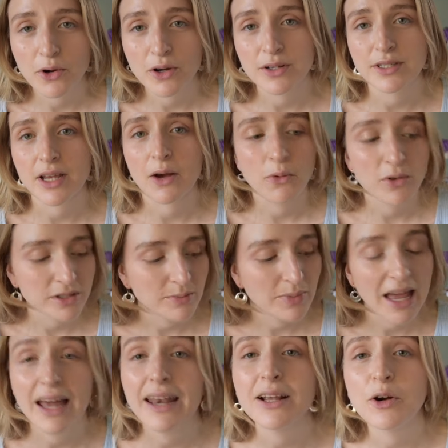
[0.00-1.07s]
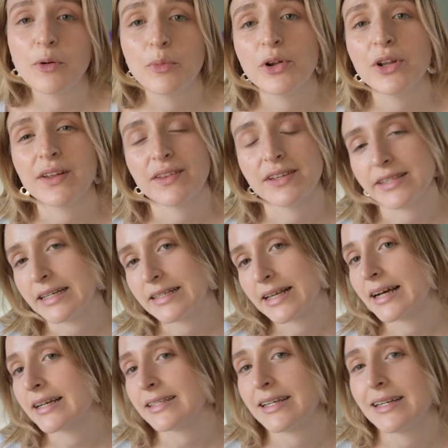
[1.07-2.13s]
was I wasn't planning on putting the
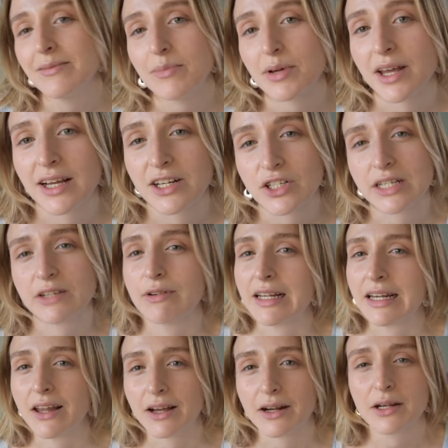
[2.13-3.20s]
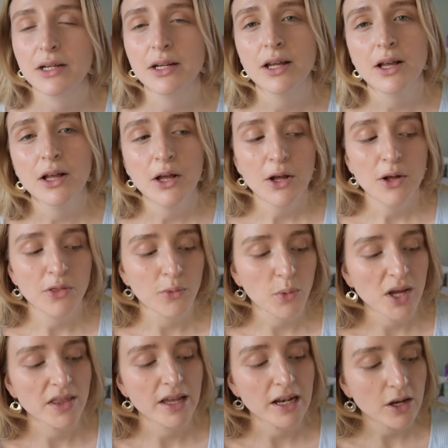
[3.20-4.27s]
zigzags in, but I actually really liked the
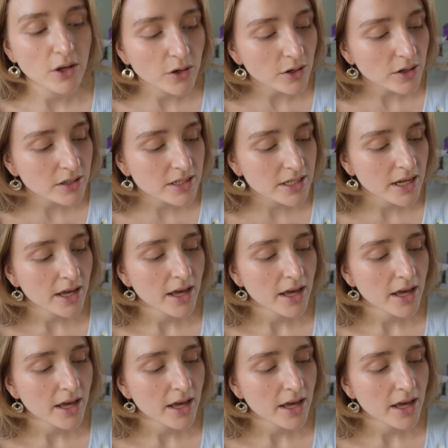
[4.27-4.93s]
way they looked.